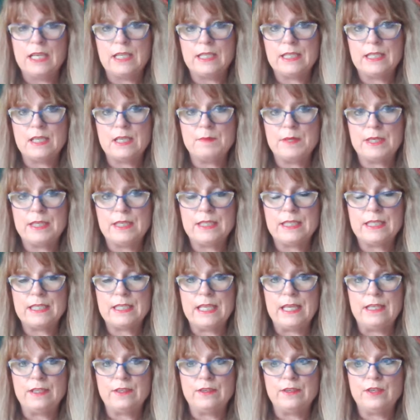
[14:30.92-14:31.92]
that somebody is
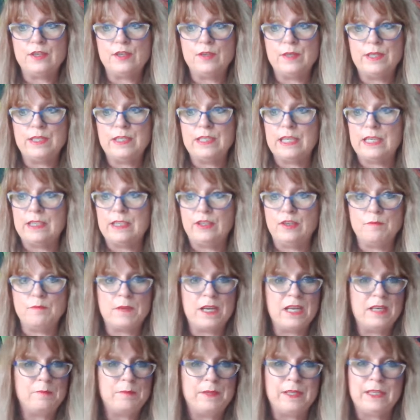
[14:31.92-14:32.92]
saying or doing and you
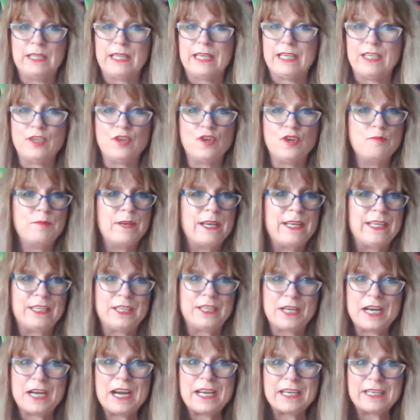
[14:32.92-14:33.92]
might be like oh my
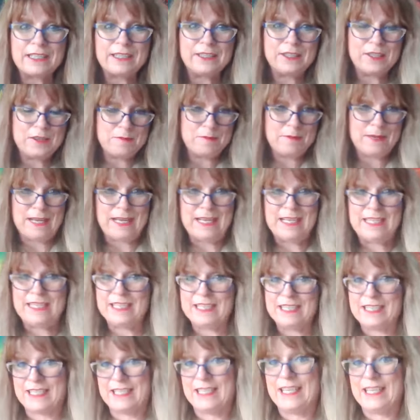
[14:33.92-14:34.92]
god and you might
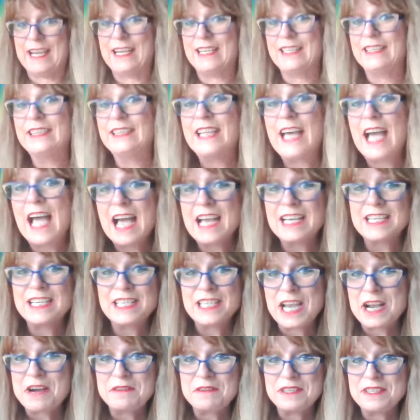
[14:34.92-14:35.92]
just like
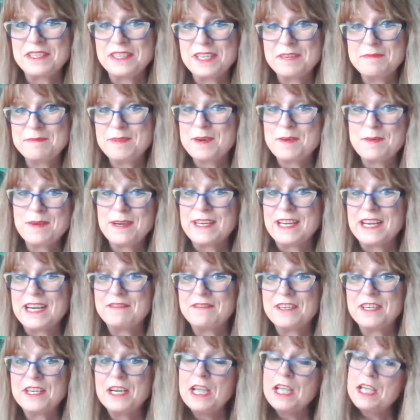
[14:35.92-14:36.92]
lash out at them or
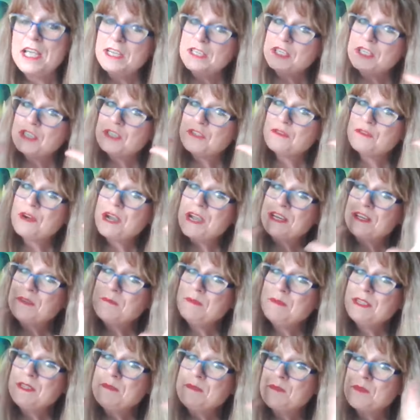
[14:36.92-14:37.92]
whatever just try to
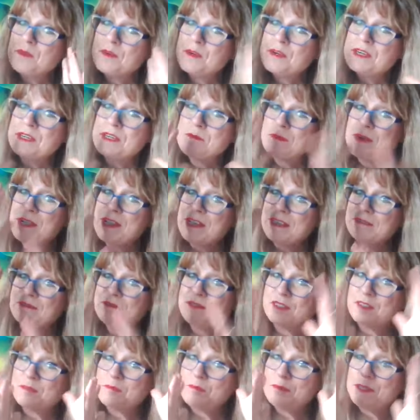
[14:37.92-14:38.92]
be more and
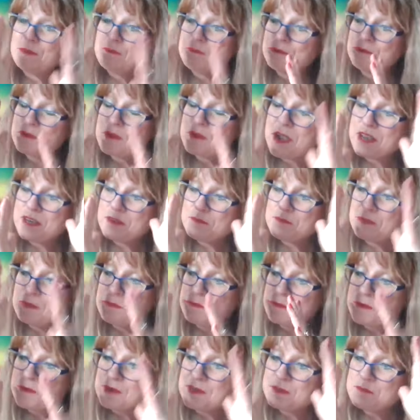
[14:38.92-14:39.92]
mindful be try to be
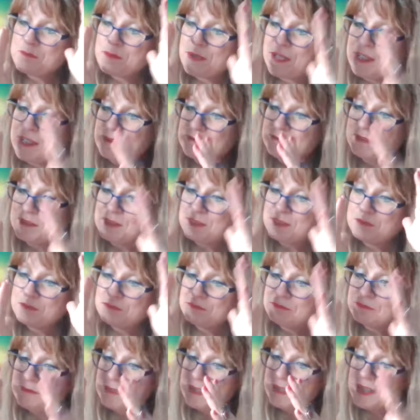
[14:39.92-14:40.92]
more and mindful
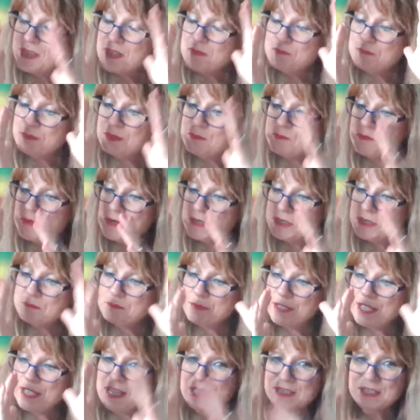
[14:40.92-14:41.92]
be more
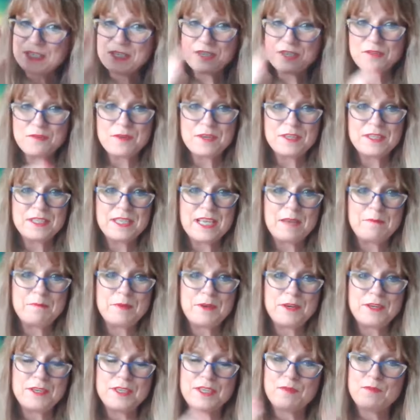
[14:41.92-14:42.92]
compassion towards that
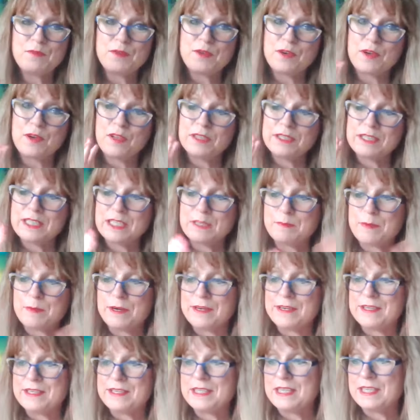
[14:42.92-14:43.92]
person we're all
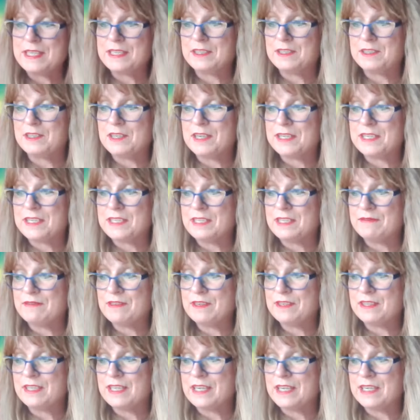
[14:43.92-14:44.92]
experiencing a lot of
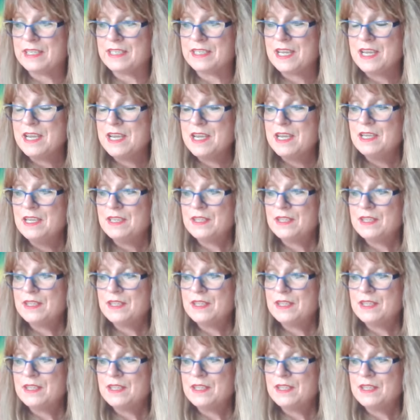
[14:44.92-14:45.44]
different things